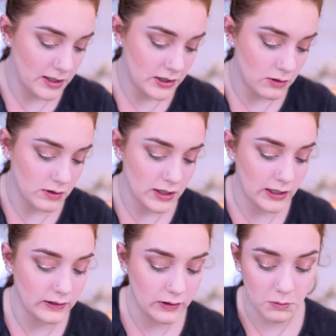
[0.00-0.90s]
bit too
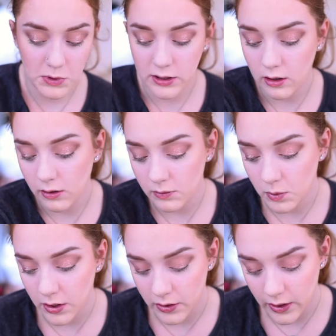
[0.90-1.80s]
intense, so I'm going to go in
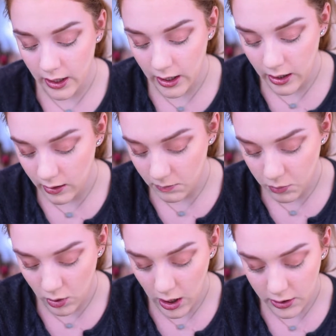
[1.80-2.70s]
with a
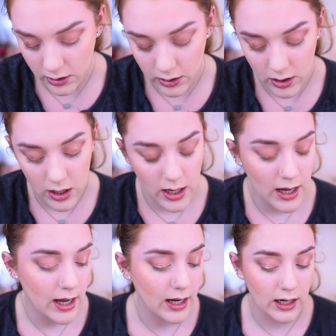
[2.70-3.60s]
brush
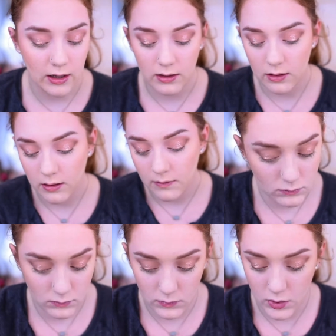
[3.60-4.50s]
and
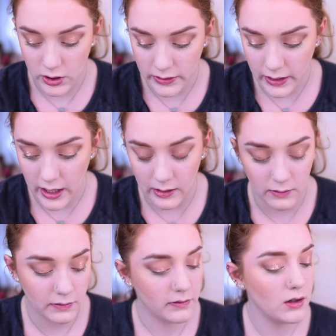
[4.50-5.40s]
just kind
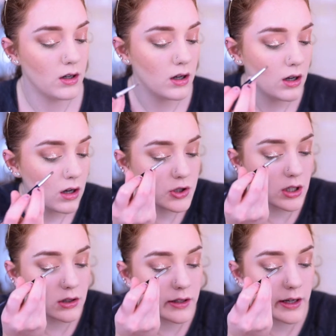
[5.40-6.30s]
of
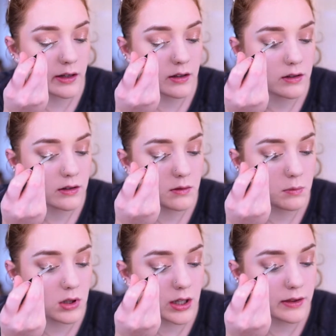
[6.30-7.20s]
gently
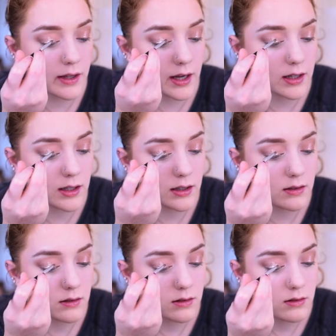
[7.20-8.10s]
blend that
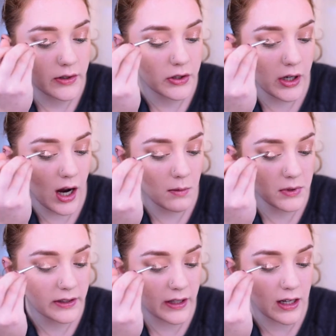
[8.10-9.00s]
in. So yeah, I'm
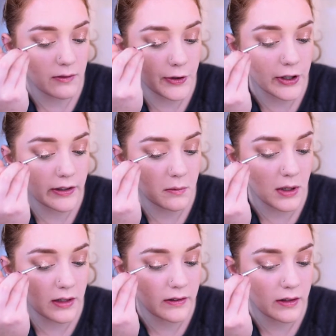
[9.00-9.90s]
excited for
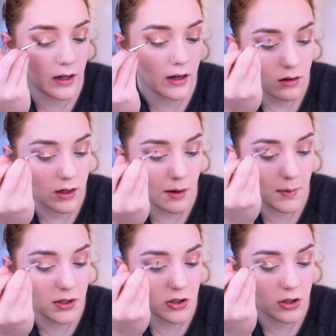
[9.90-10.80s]
Christmas. Not
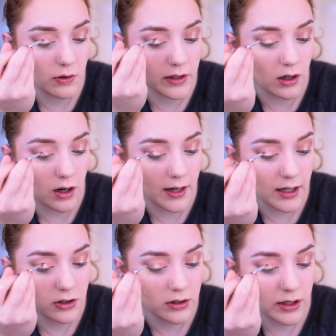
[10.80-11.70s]
much going on
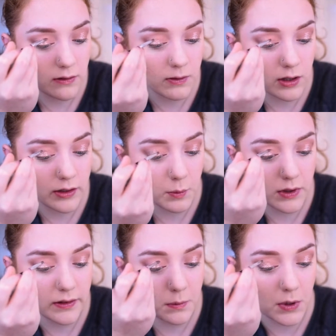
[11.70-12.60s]
actually for
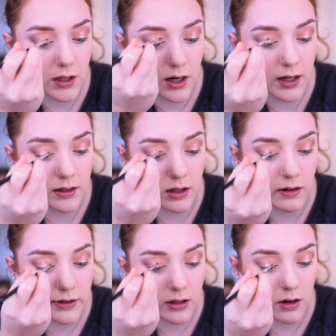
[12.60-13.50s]
Christmas, but I
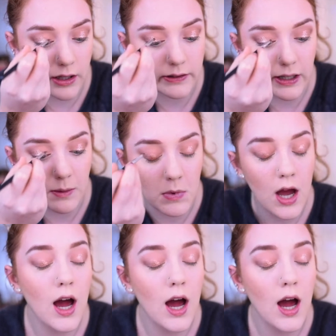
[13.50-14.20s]
love it all the same.